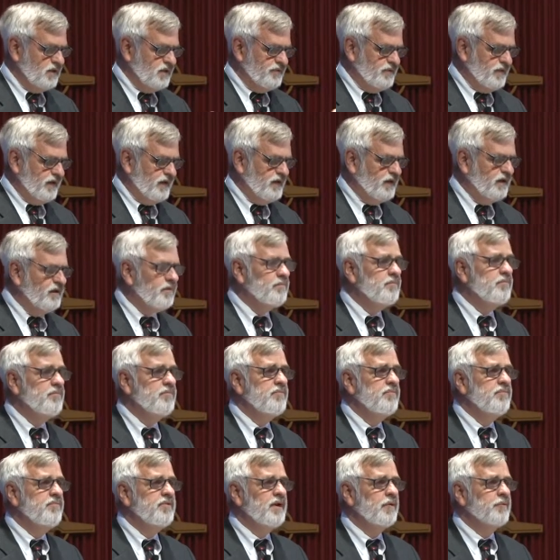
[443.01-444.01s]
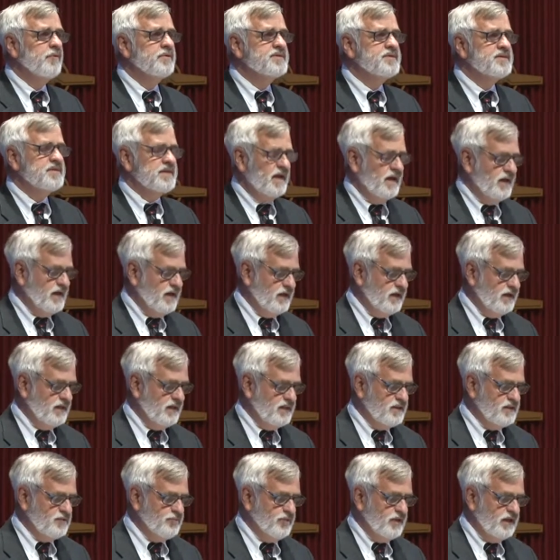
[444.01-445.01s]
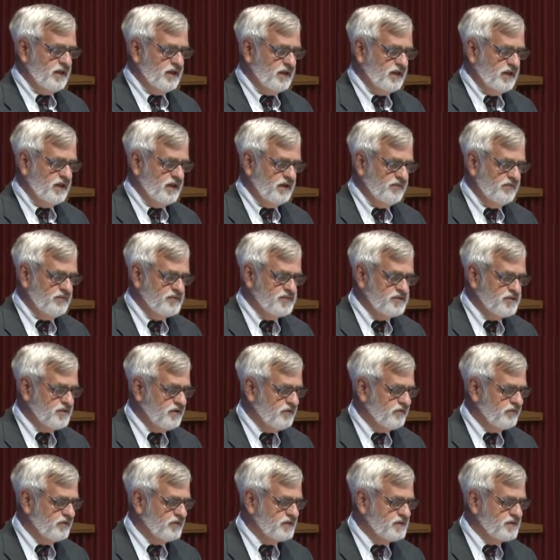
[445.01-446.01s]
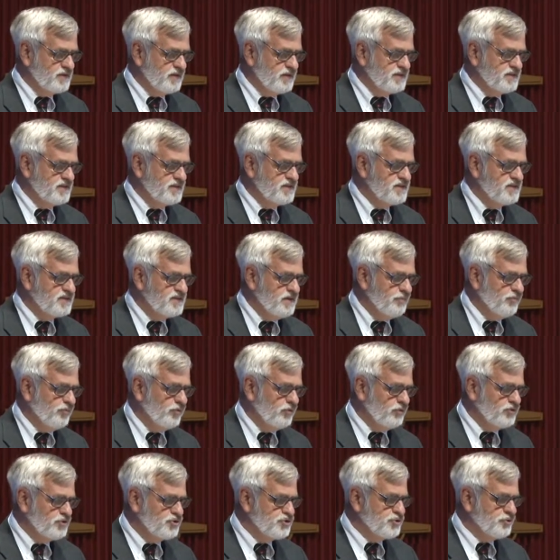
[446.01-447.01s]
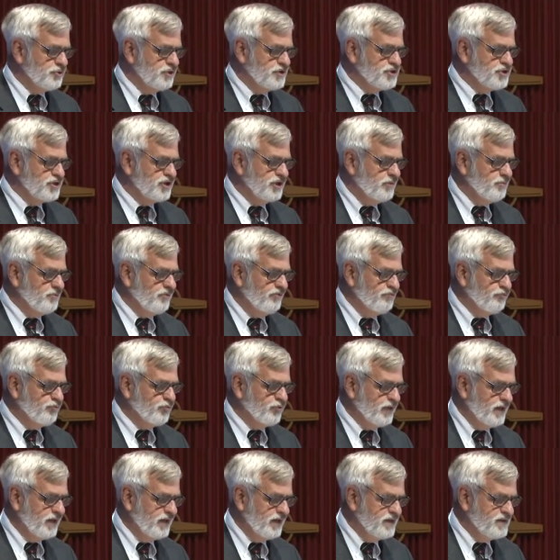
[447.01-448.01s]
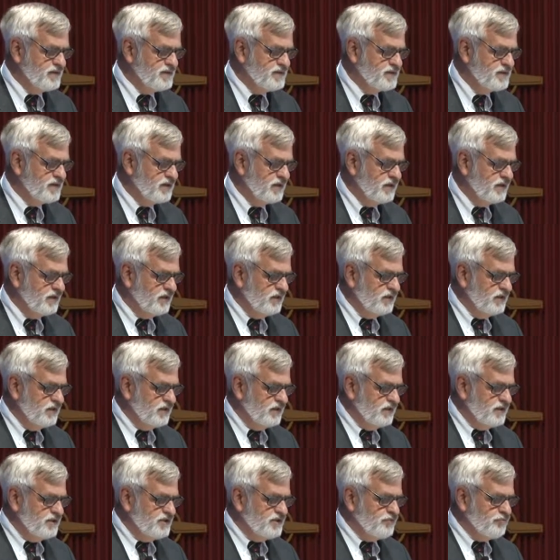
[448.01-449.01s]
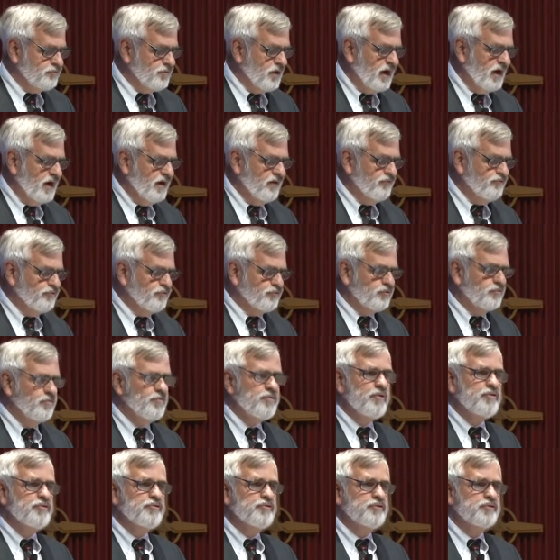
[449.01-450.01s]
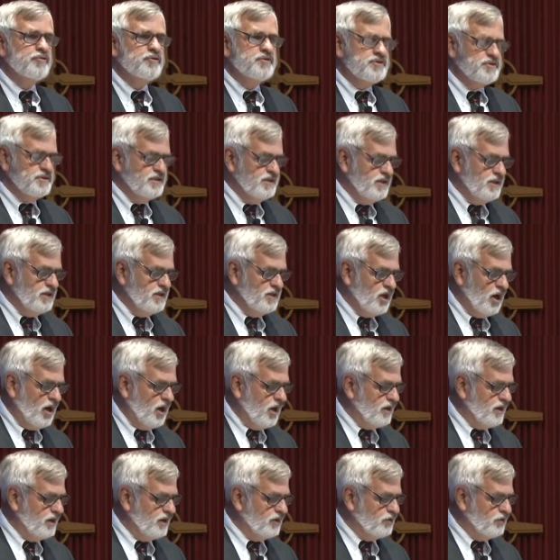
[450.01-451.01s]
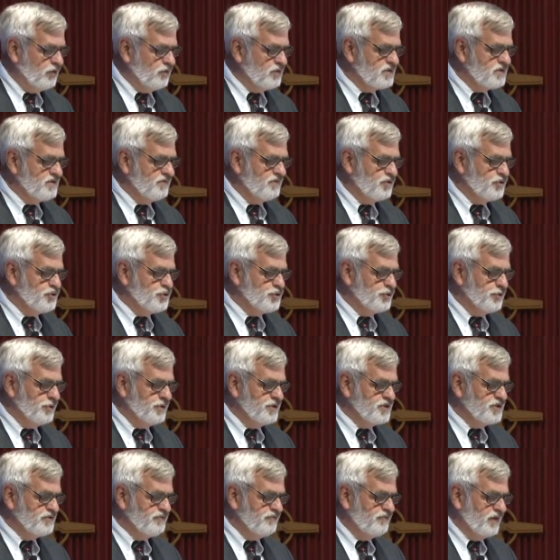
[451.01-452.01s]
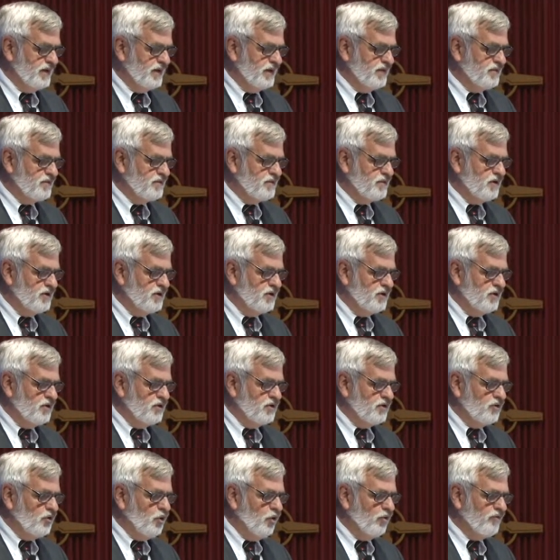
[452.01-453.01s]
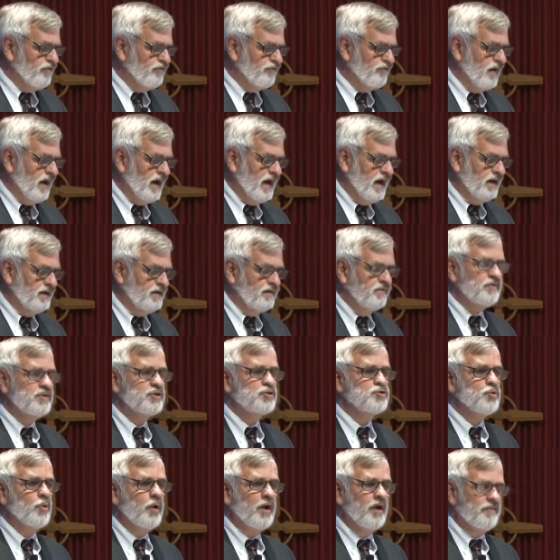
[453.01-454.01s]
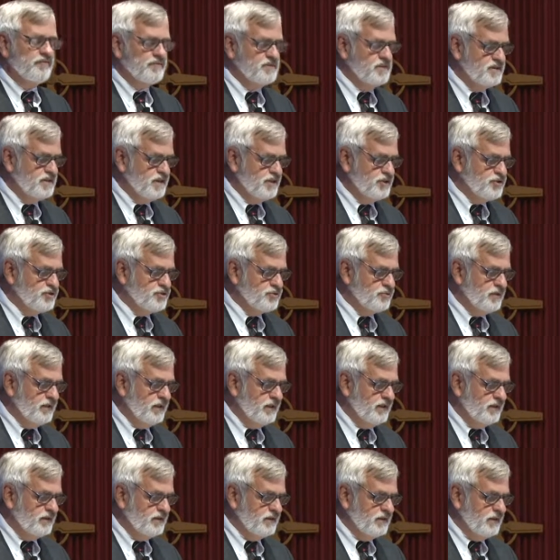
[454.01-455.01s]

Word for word: The hymn that we sang at the beginning of the service is a simple Jewish hymn of praise derived from the 13 articles of the Jewish faith codified in the 12th century